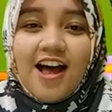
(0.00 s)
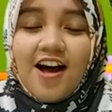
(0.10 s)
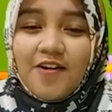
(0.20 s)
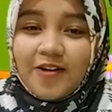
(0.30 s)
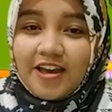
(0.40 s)

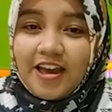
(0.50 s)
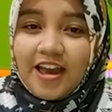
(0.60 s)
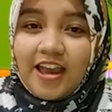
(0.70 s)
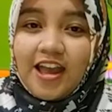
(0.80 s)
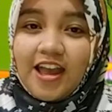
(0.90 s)

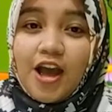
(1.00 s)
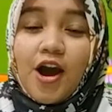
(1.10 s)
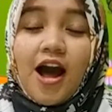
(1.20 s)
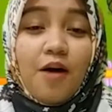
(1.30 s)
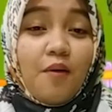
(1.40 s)
Okay,
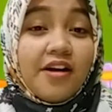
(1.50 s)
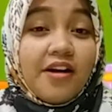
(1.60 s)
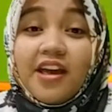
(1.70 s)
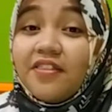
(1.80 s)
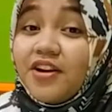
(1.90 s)
how are
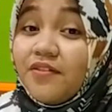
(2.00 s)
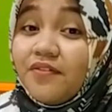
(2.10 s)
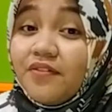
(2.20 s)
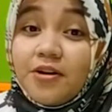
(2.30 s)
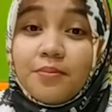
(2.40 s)
they
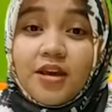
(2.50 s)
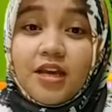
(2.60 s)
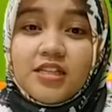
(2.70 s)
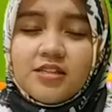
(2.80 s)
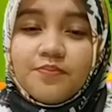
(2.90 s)
different,
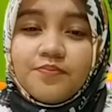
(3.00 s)
Miss?